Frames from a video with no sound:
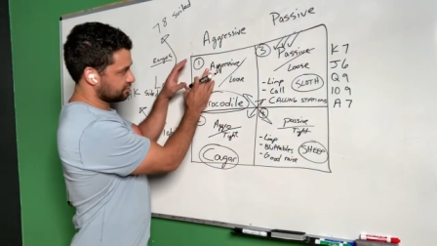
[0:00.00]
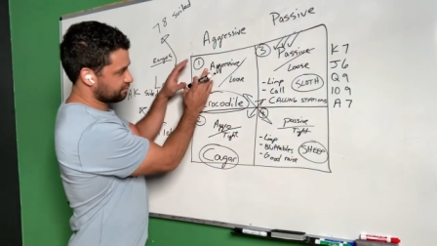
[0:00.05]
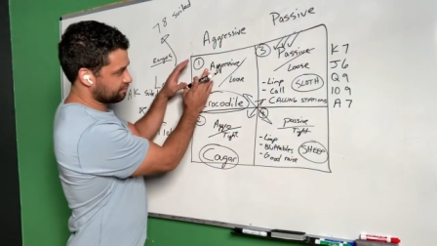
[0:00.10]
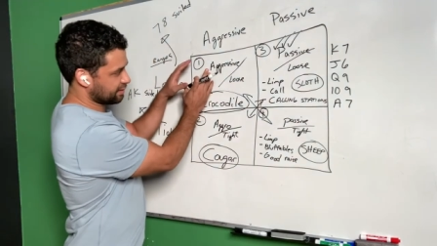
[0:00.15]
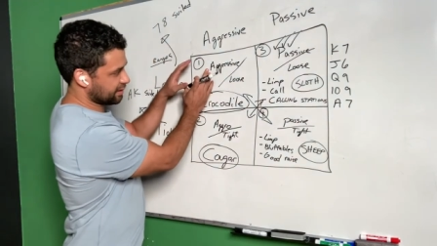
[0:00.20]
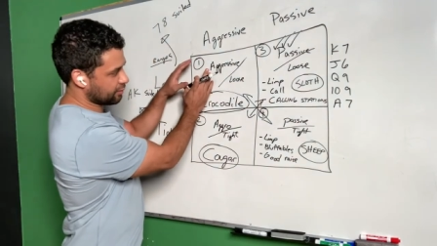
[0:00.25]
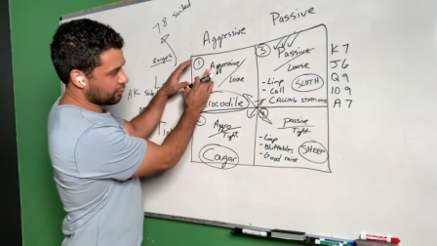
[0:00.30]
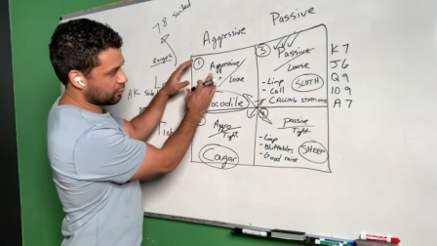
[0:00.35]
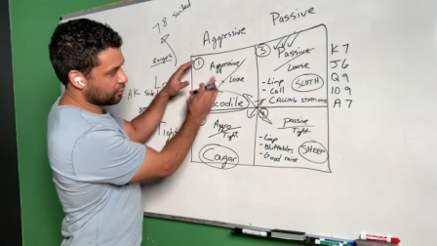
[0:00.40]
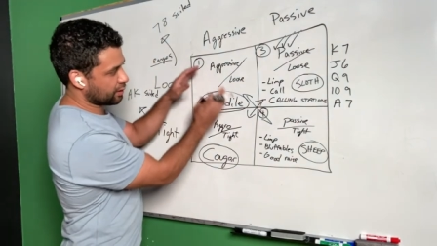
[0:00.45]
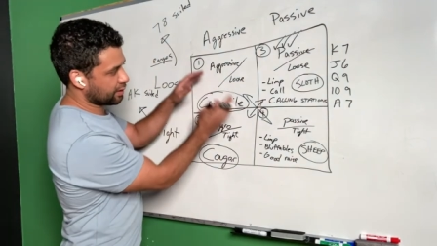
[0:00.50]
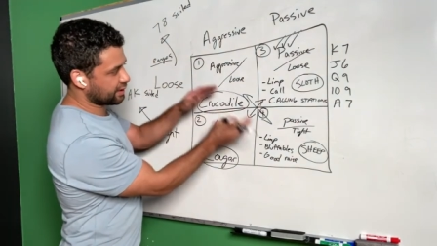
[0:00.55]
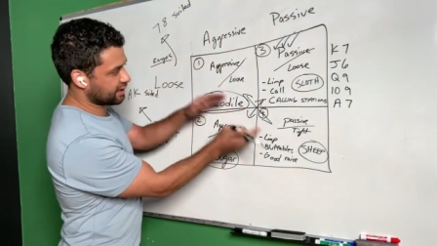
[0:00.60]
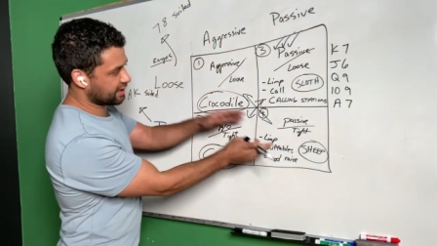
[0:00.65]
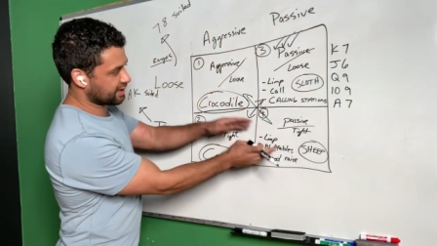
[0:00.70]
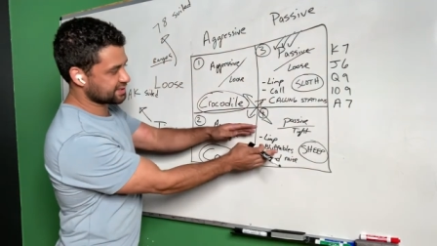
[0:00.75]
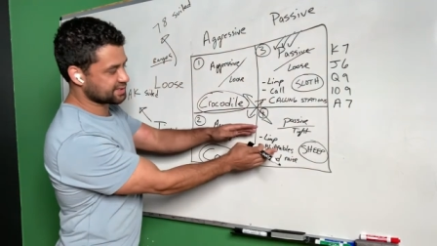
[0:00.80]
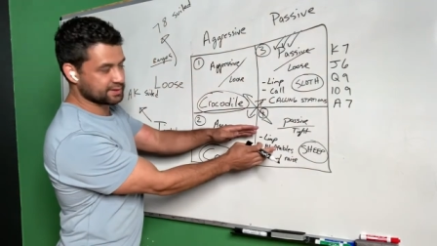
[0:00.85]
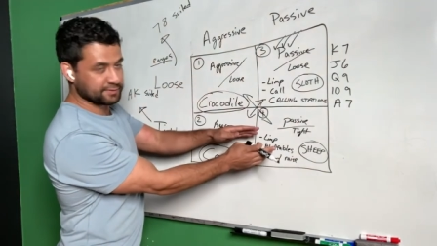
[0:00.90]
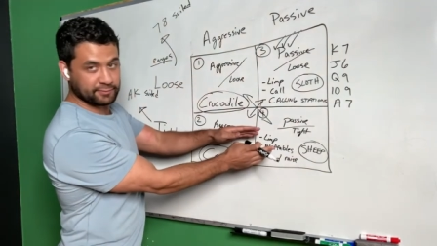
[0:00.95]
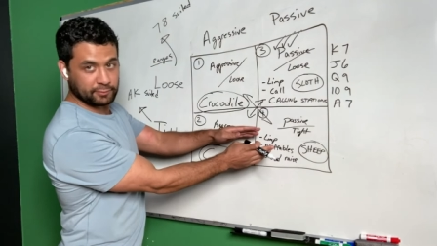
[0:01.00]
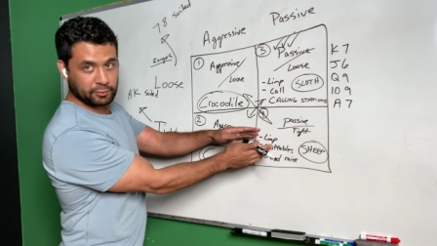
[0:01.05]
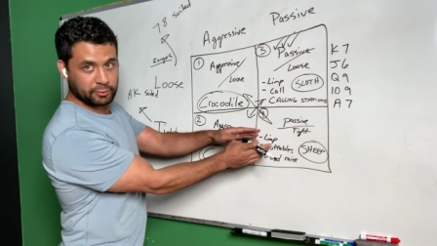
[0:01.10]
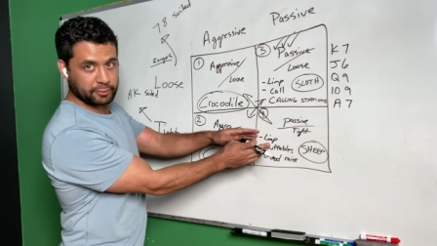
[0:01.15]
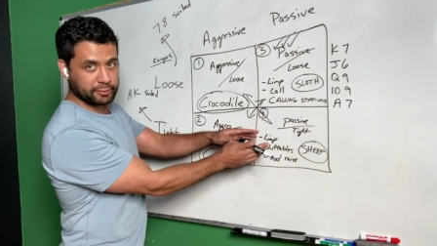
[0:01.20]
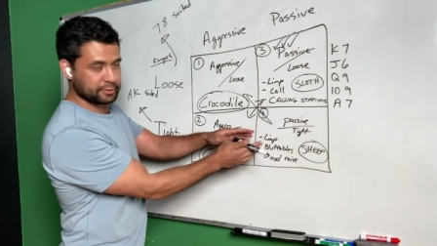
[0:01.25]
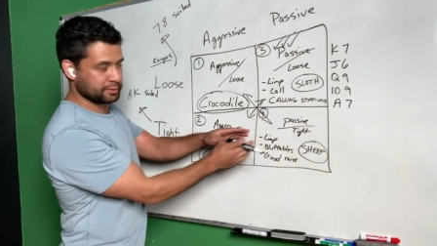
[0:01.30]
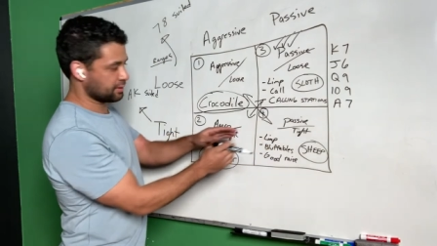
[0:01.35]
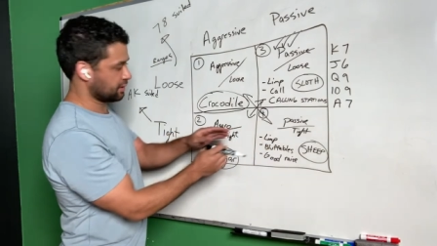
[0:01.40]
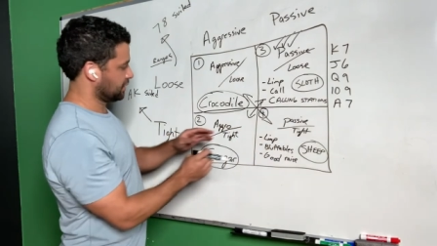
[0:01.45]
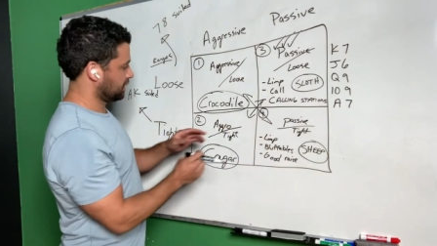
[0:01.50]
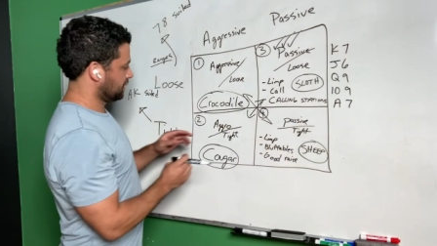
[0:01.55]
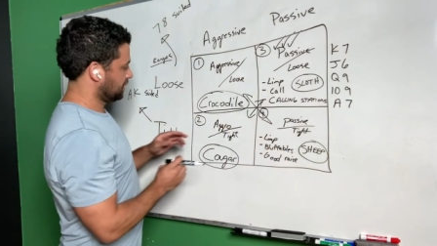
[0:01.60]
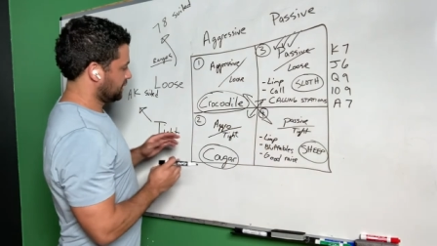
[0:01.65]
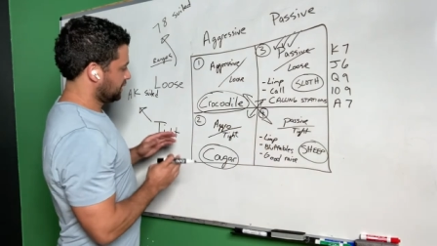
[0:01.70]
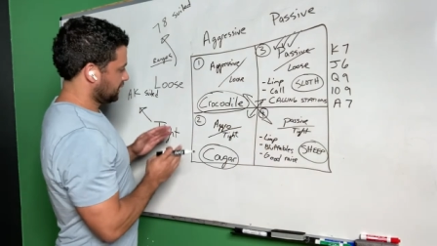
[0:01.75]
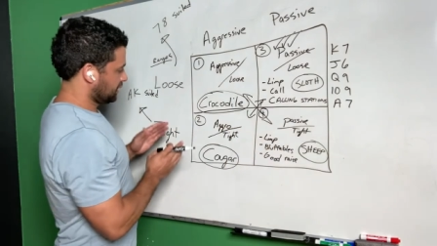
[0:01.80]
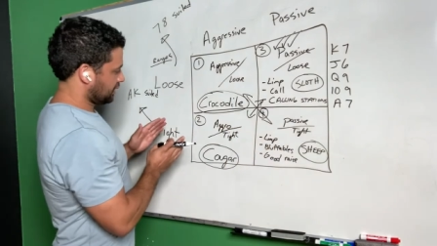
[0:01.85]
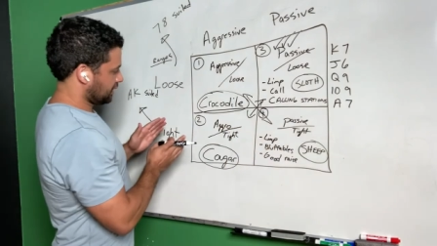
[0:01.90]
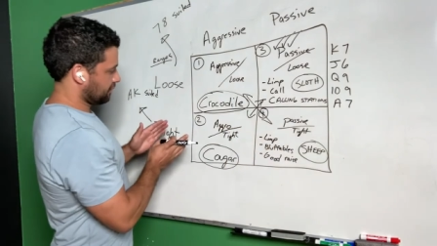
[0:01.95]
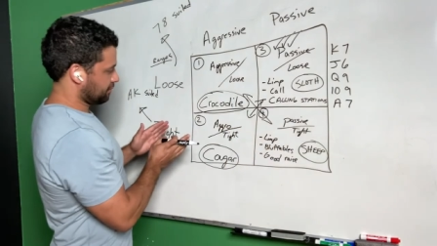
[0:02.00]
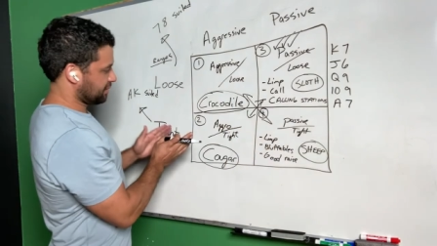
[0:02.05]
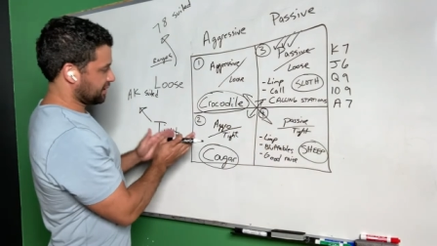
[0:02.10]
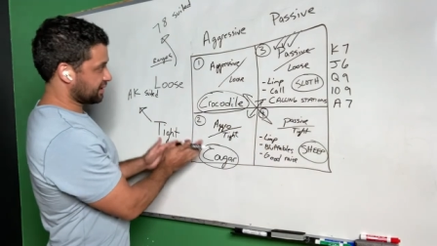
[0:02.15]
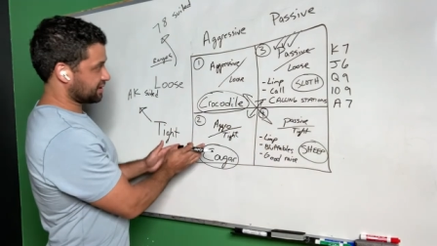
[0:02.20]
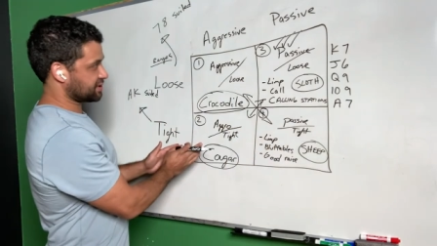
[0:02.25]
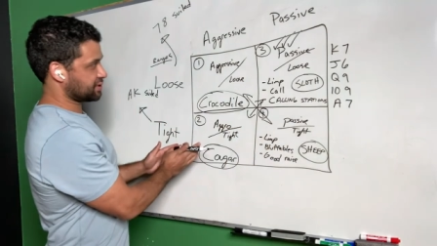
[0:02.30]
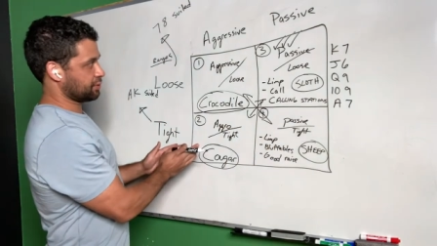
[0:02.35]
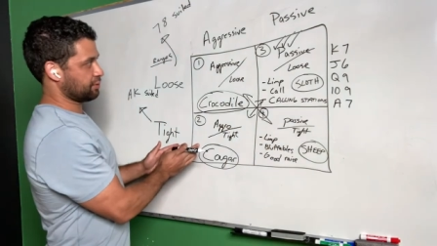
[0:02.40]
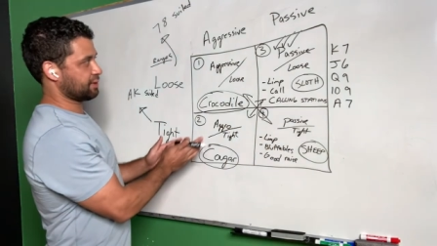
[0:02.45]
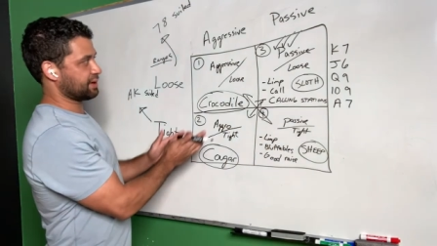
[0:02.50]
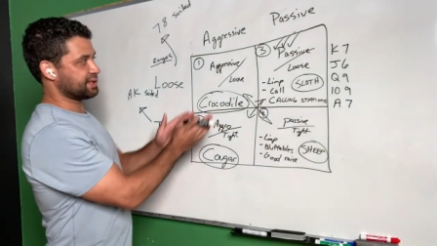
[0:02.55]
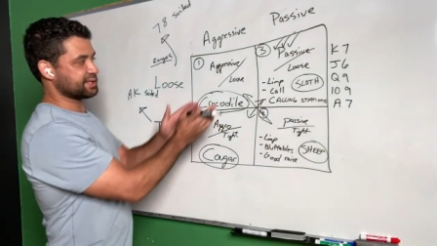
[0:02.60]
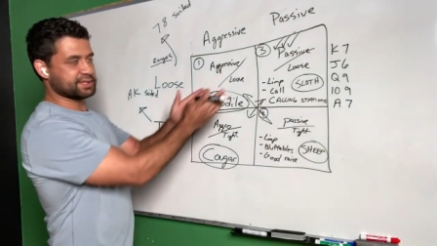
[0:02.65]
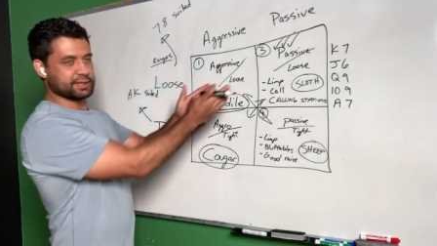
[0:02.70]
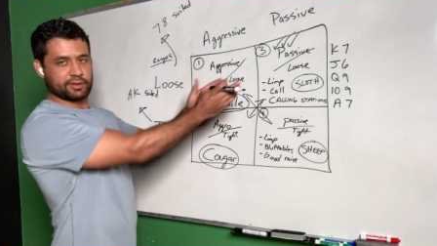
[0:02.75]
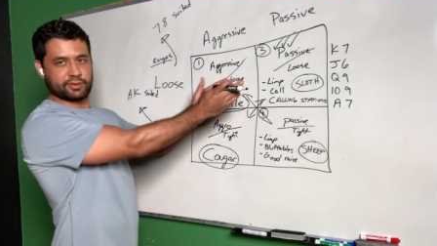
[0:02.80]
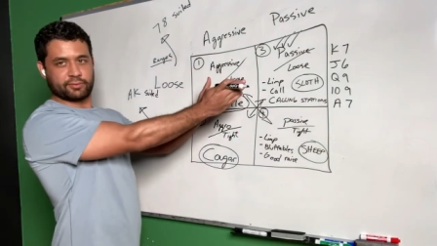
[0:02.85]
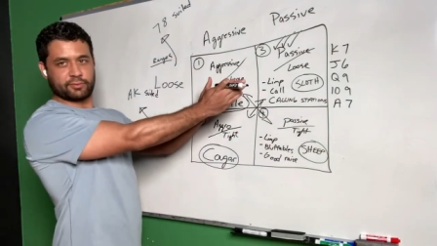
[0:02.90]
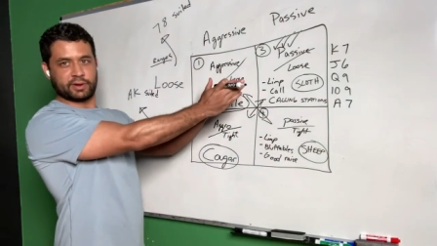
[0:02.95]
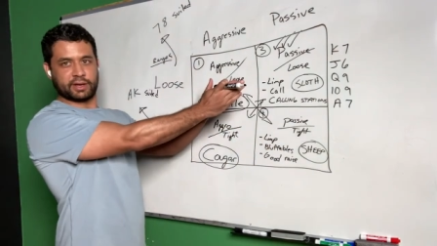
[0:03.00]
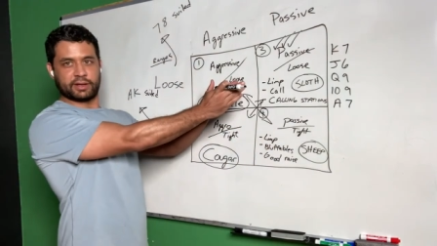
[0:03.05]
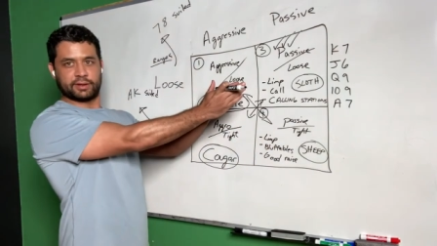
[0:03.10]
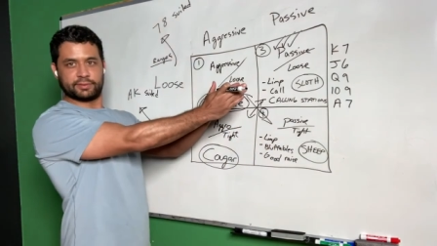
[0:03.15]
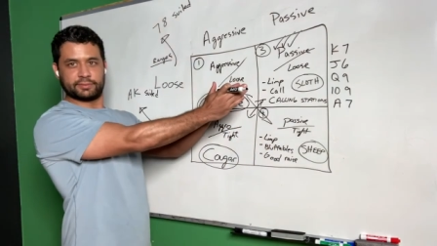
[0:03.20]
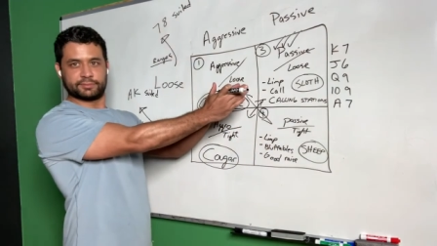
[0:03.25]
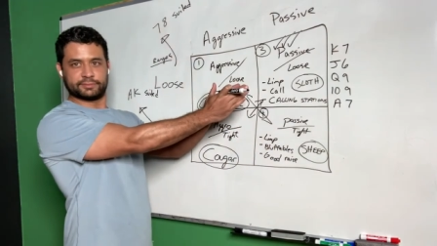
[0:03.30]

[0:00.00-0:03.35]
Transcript: be a one against the four and be a two against the three.